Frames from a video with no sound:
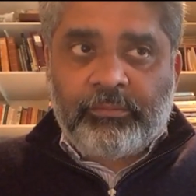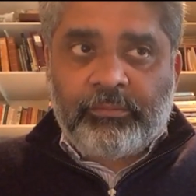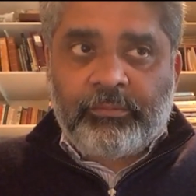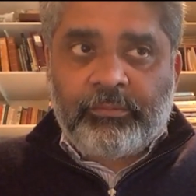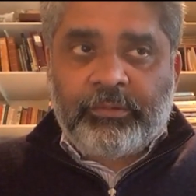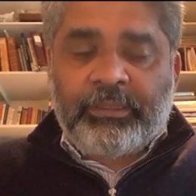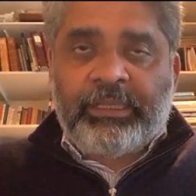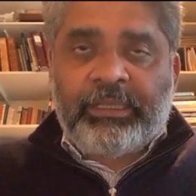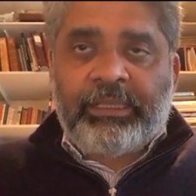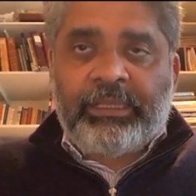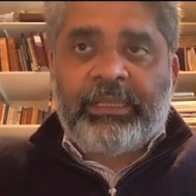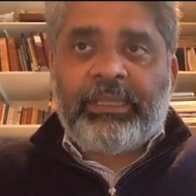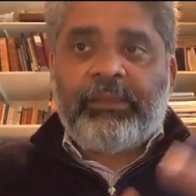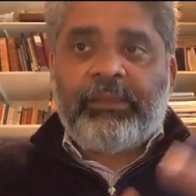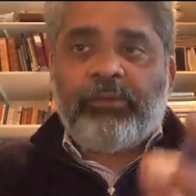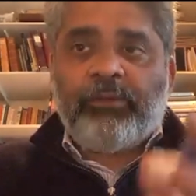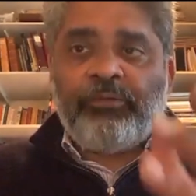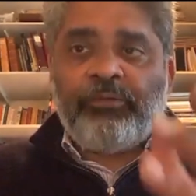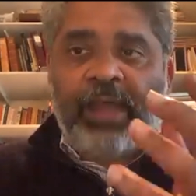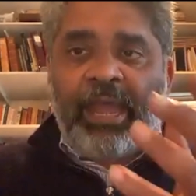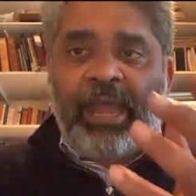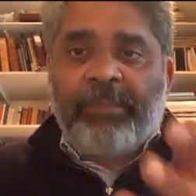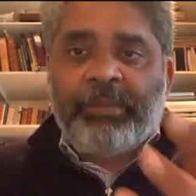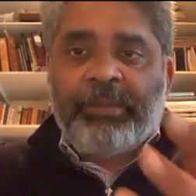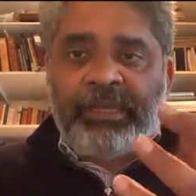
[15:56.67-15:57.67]
the
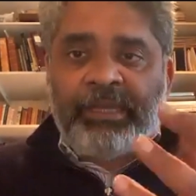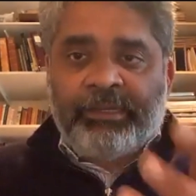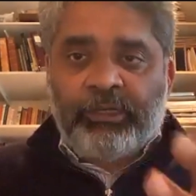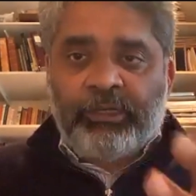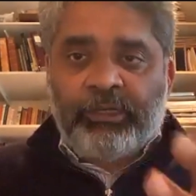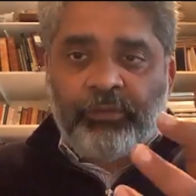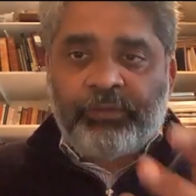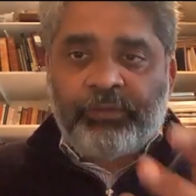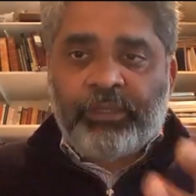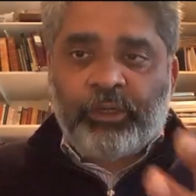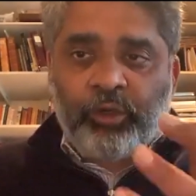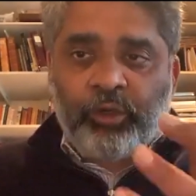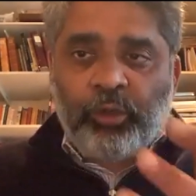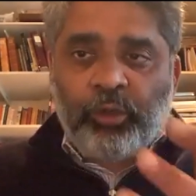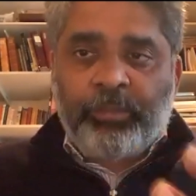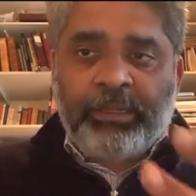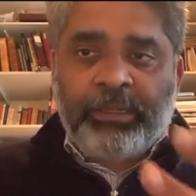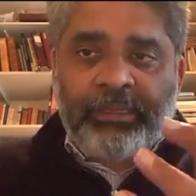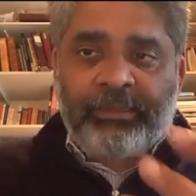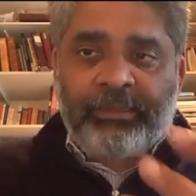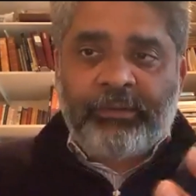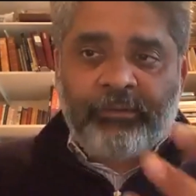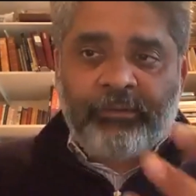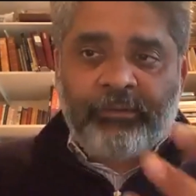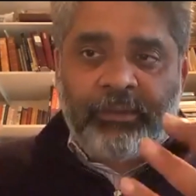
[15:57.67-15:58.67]
viability of the global
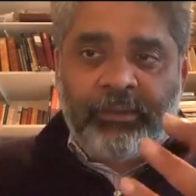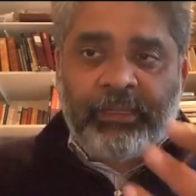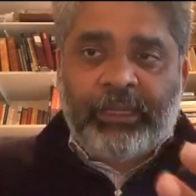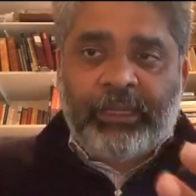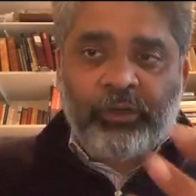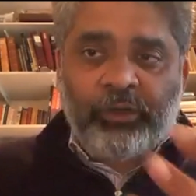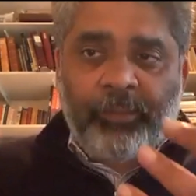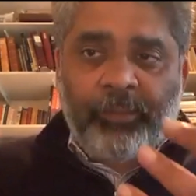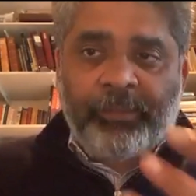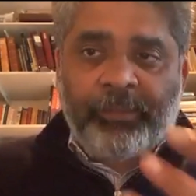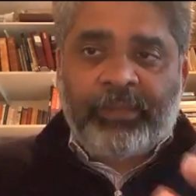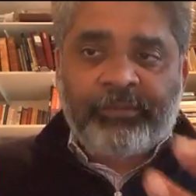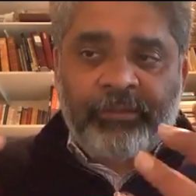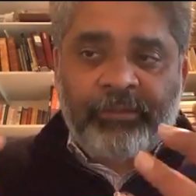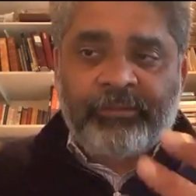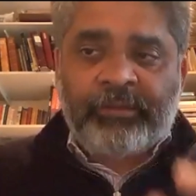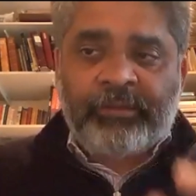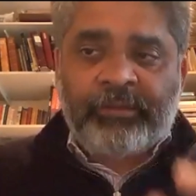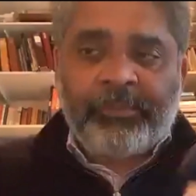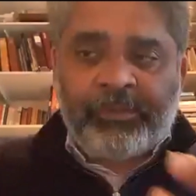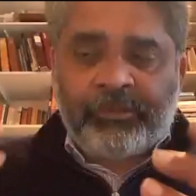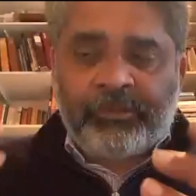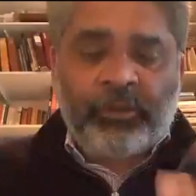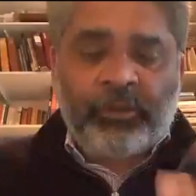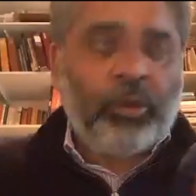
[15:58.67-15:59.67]
economic
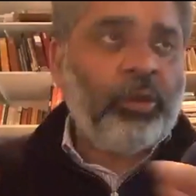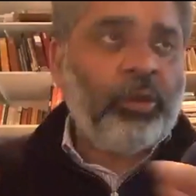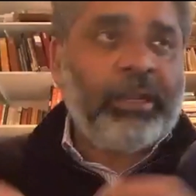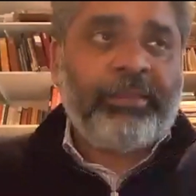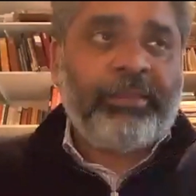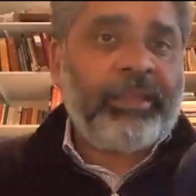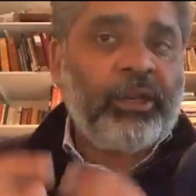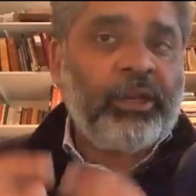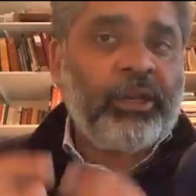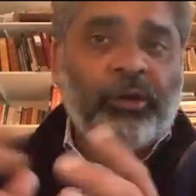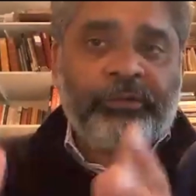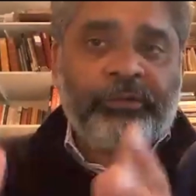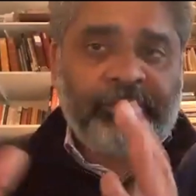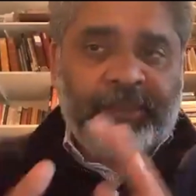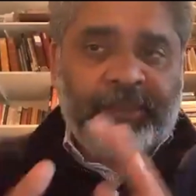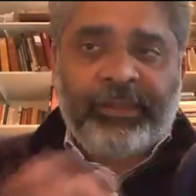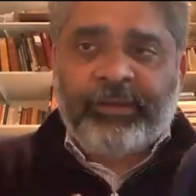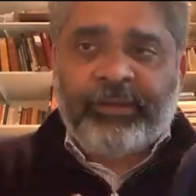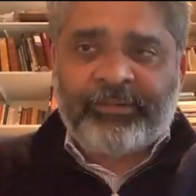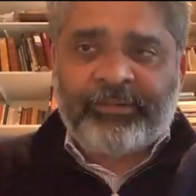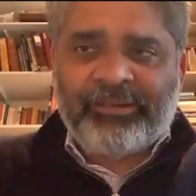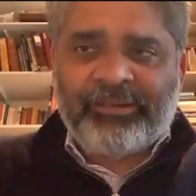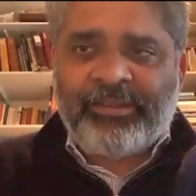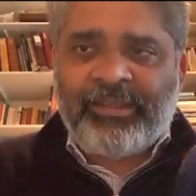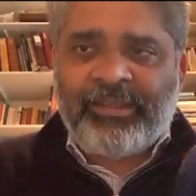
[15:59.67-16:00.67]
system as a whole, and they're not seeing
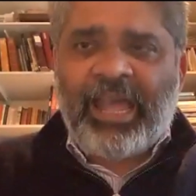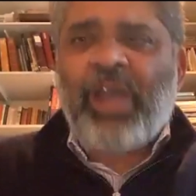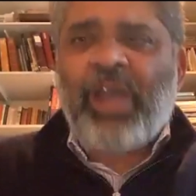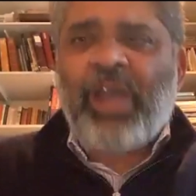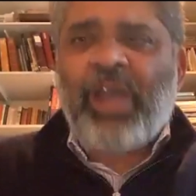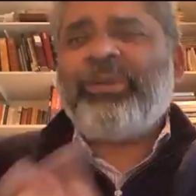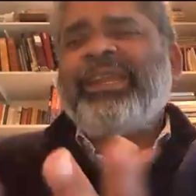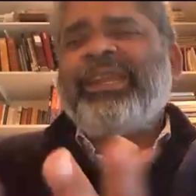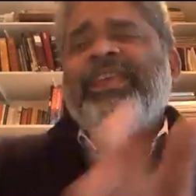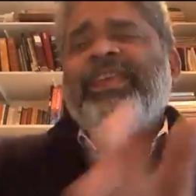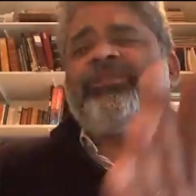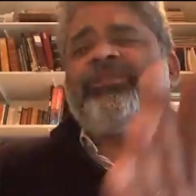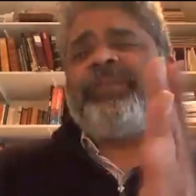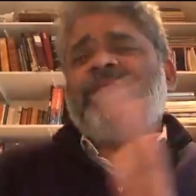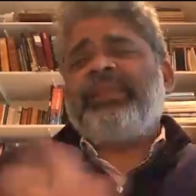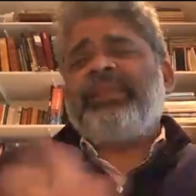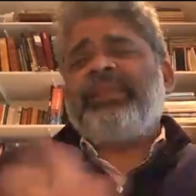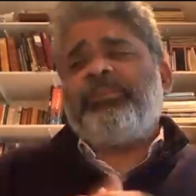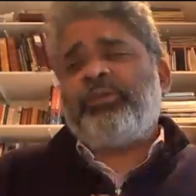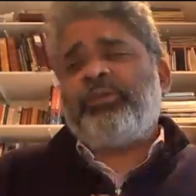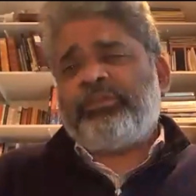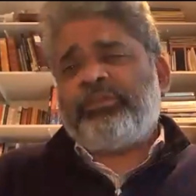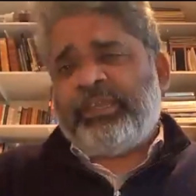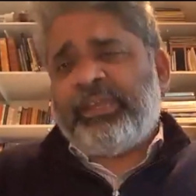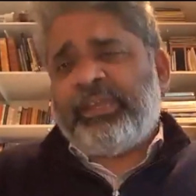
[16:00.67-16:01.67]
it. How can I expect them
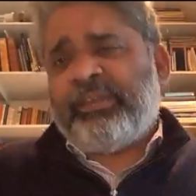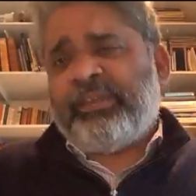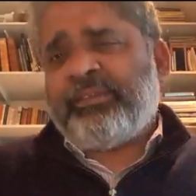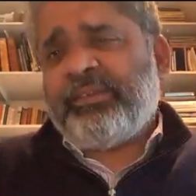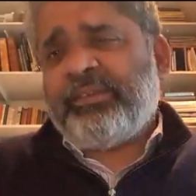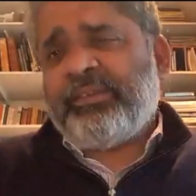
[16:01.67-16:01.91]
to see it?